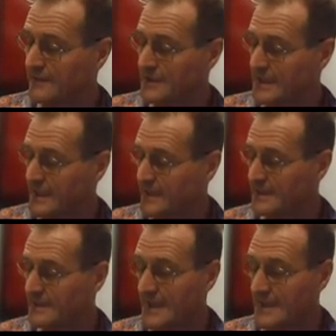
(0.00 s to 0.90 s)
David
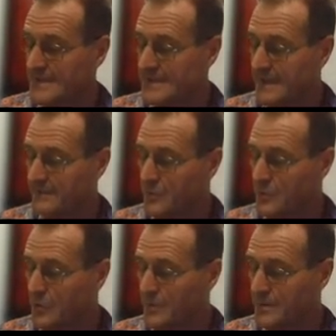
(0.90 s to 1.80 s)
King, Sam
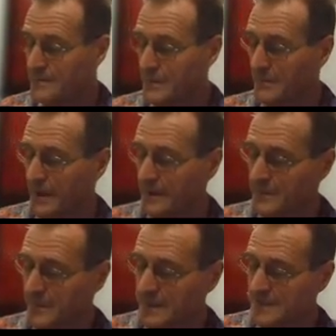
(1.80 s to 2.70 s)
Corman,
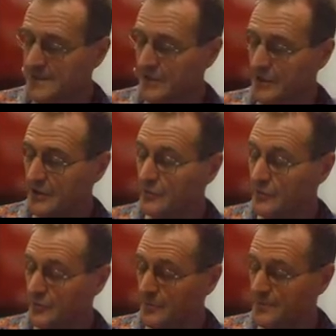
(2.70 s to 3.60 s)
Mike Mee, Tony
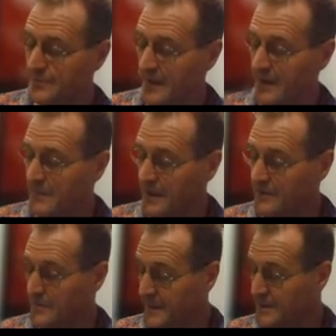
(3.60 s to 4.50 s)
Groom,
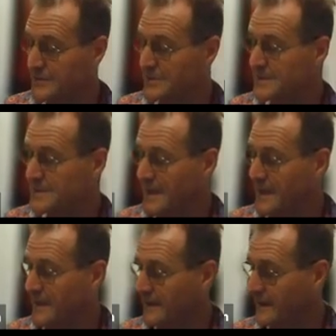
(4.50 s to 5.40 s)
Michael Meadows,
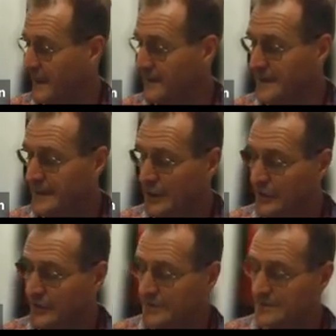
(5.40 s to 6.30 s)
Anthony
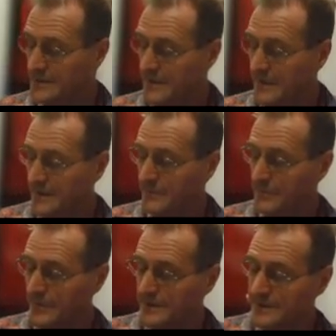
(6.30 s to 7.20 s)
Logan,
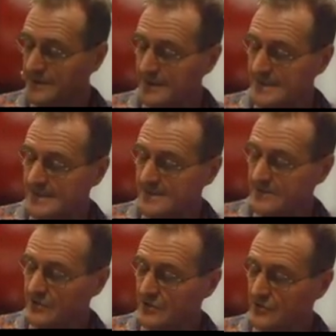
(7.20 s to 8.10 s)
Brendan Easton,